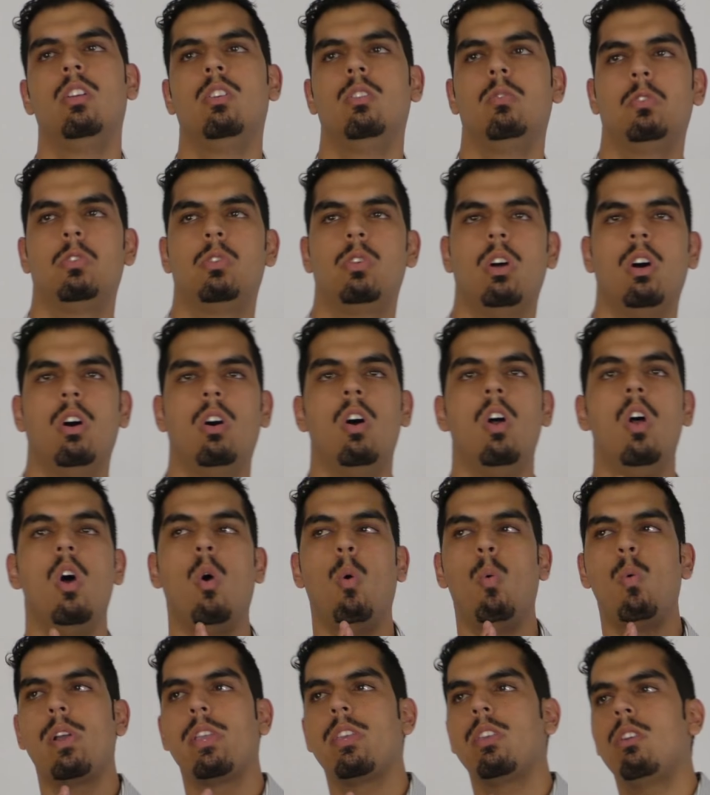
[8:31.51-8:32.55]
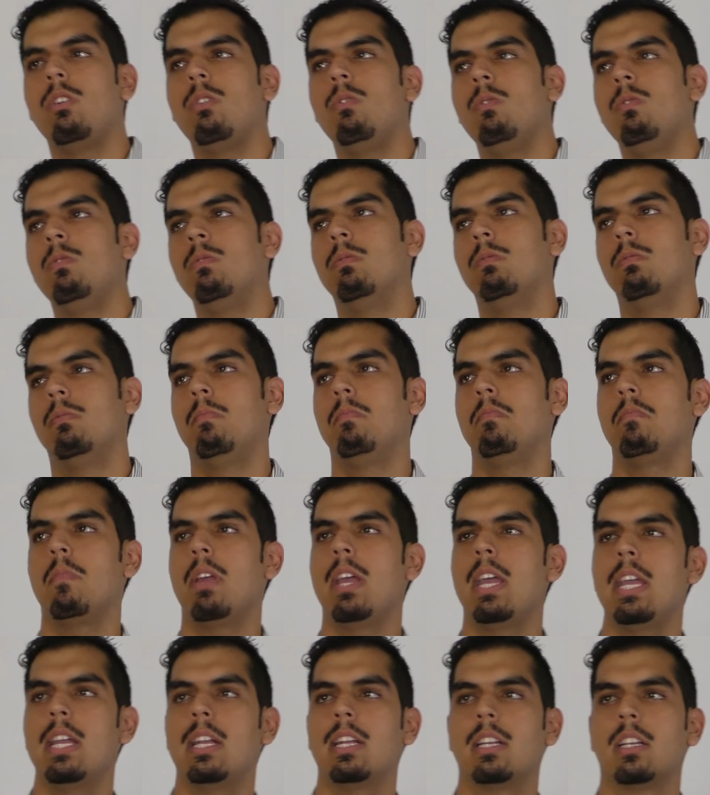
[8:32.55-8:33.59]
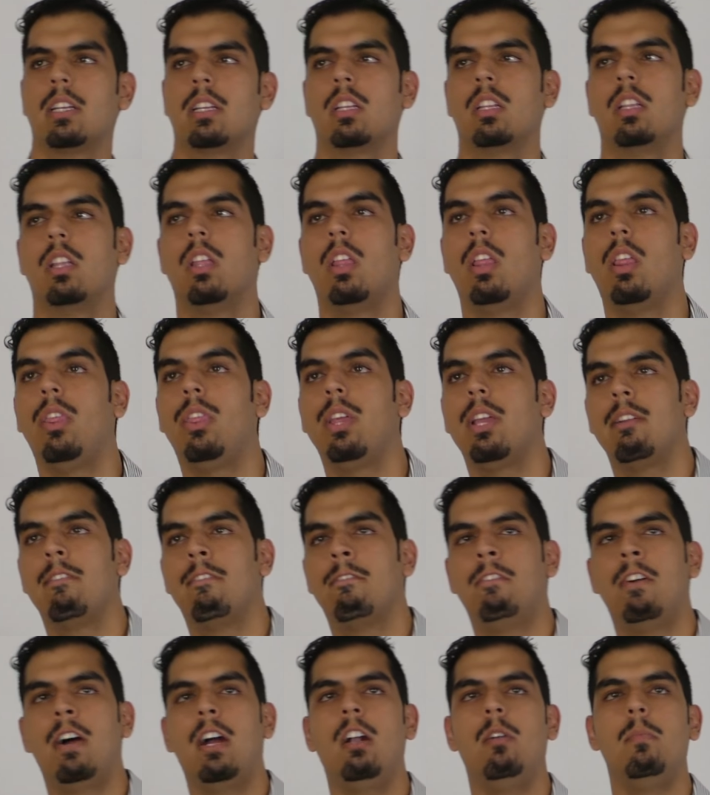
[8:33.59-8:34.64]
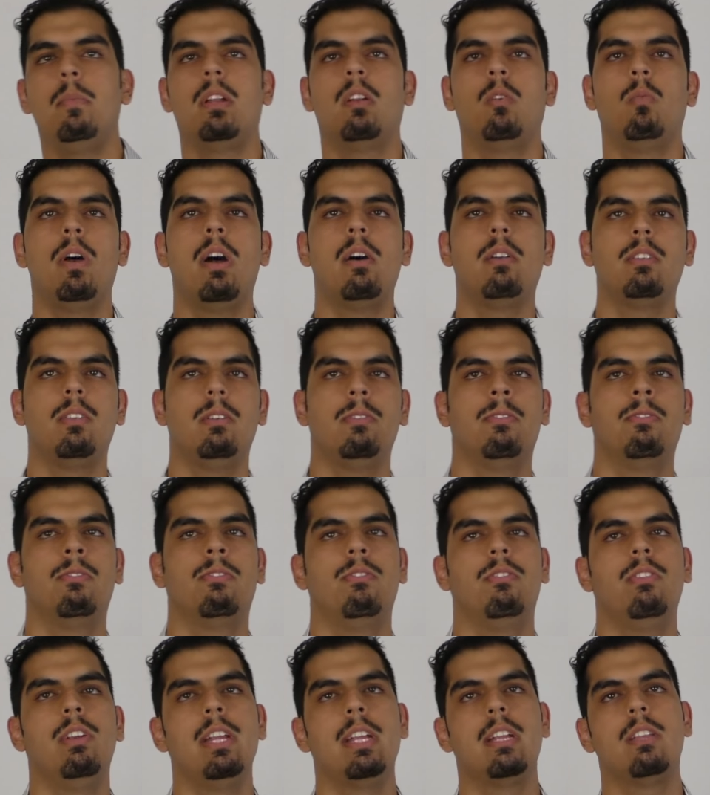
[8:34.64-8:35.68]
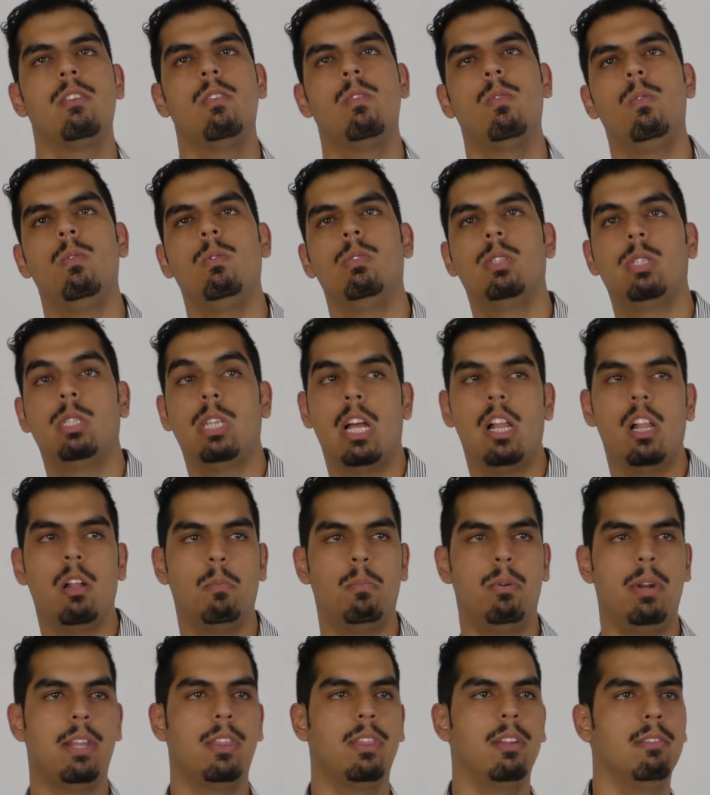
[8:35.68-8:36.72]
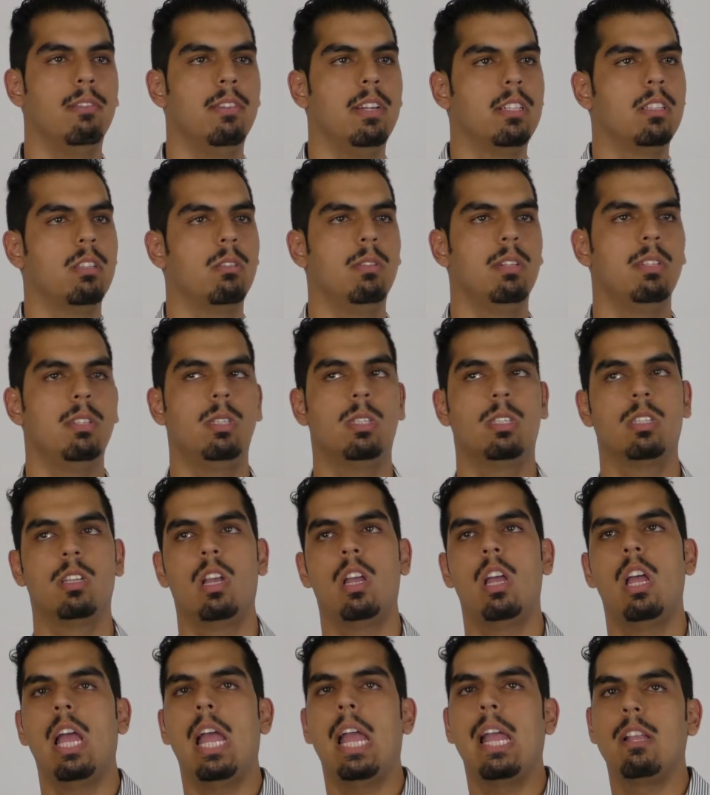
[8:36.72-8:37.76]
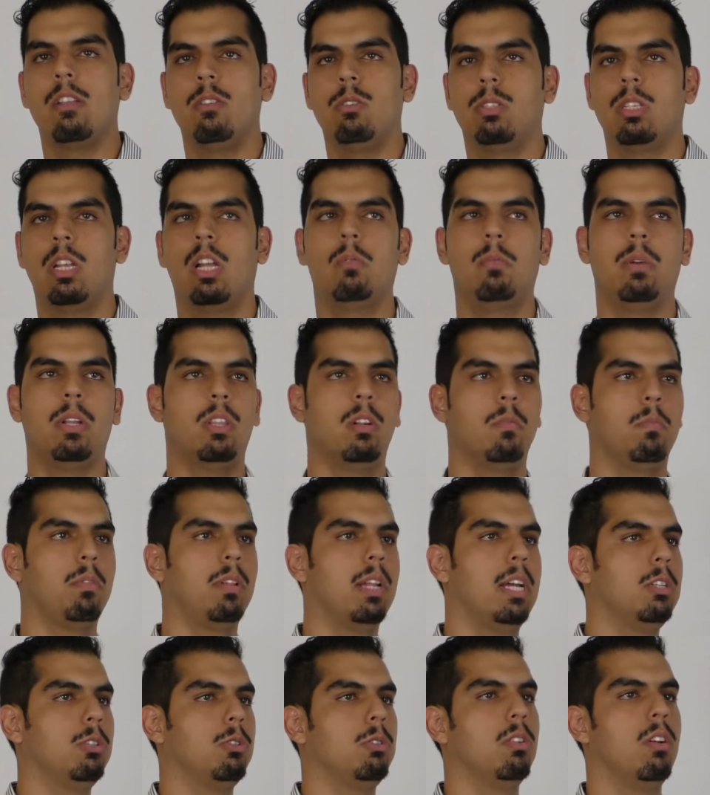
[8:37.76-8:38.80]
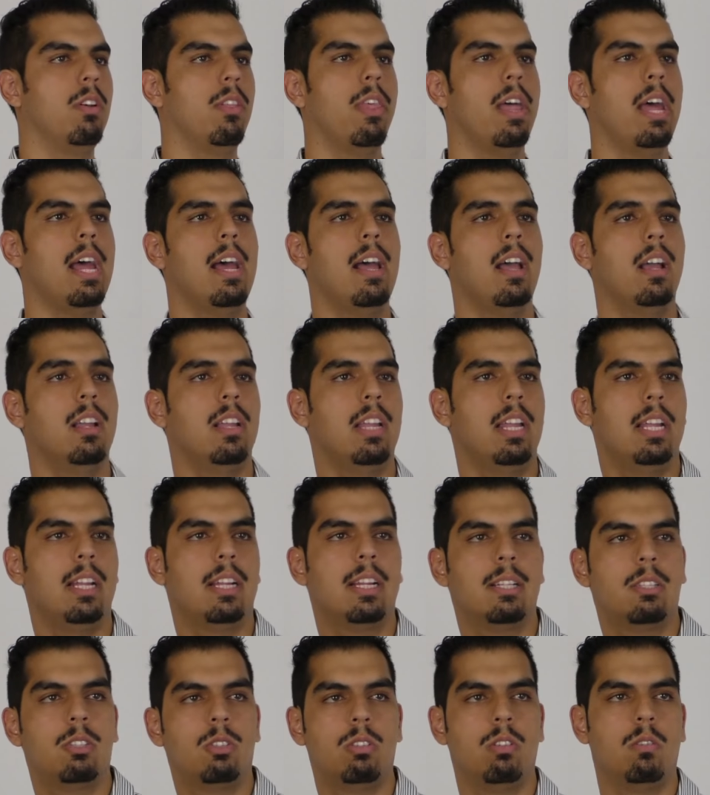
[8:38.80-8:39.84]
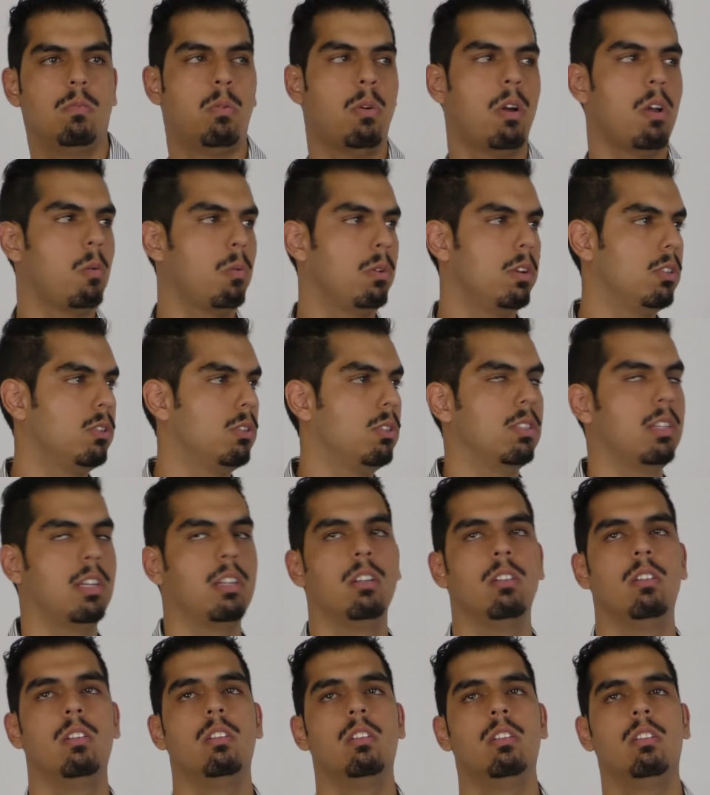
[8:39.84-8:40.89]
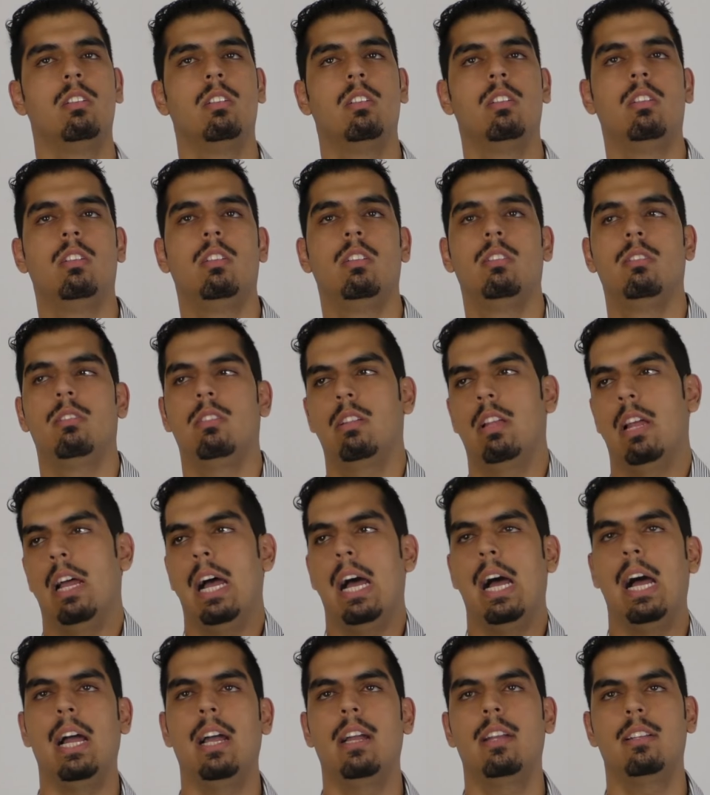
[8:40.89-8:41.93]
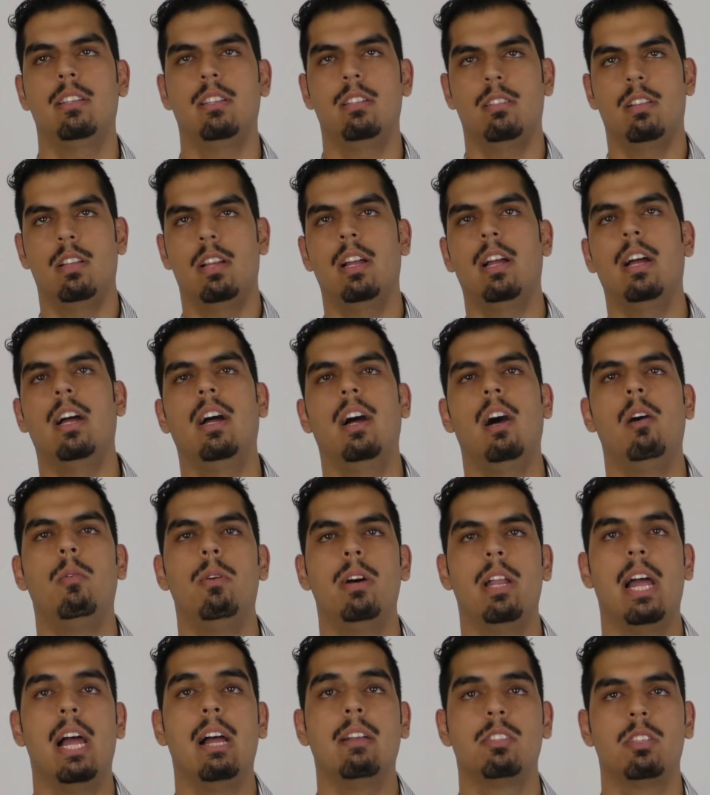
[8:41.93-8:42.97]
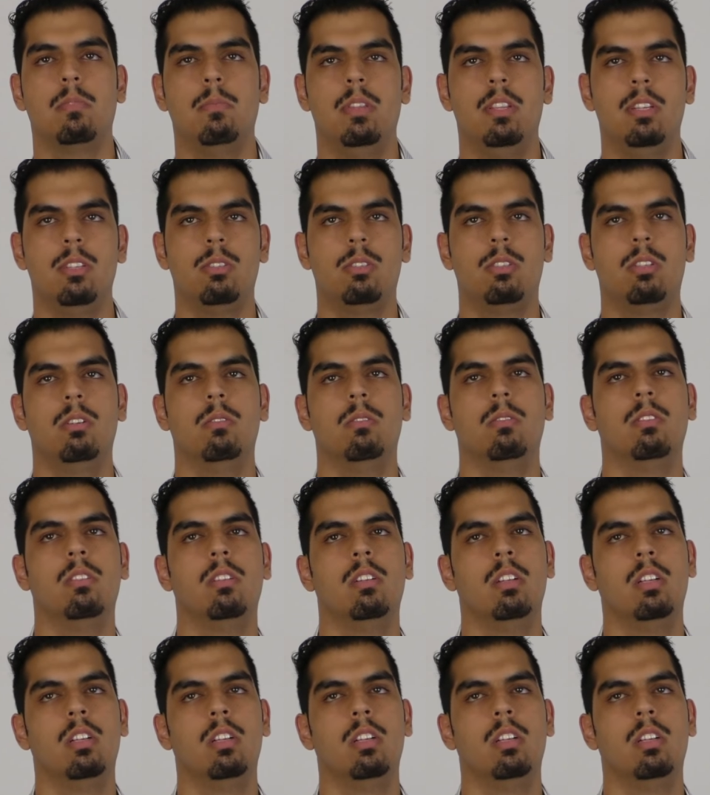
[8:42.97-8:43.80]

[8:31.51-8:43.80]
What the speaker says: So when you make the environment around you free and you celebrate their victories and you celebrate their pleasure and all that, it gets to a point where you're just like, I want to have some of this too.